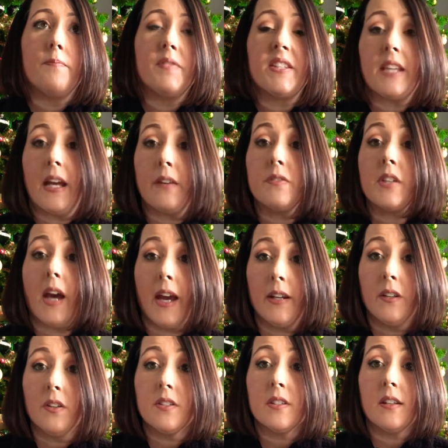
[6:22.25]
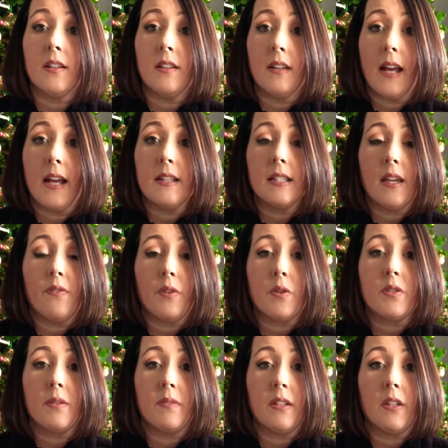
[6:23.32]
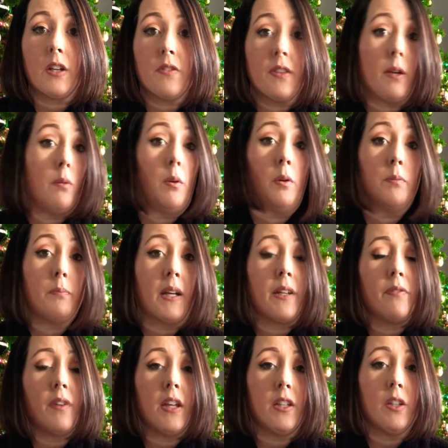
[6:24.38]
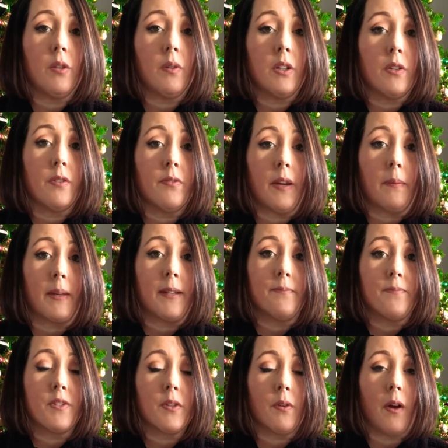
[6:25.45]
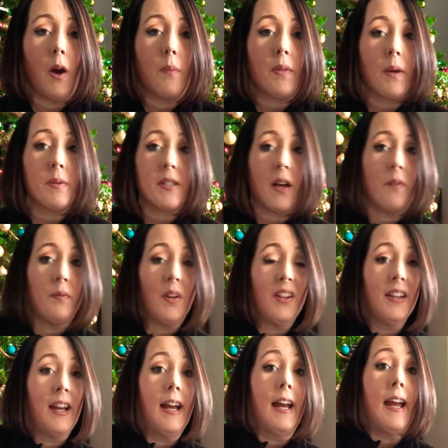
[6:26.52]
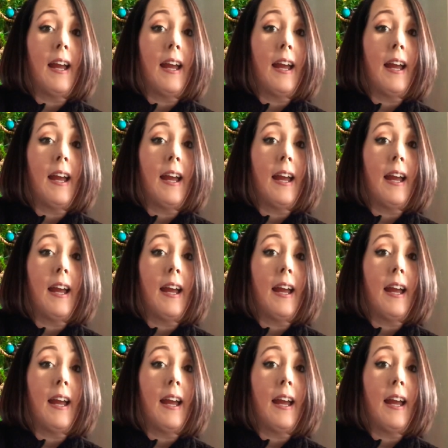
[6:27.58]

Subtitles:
set of titles, and see if there's something there that will benefit you and your family. So I hope that was helpful.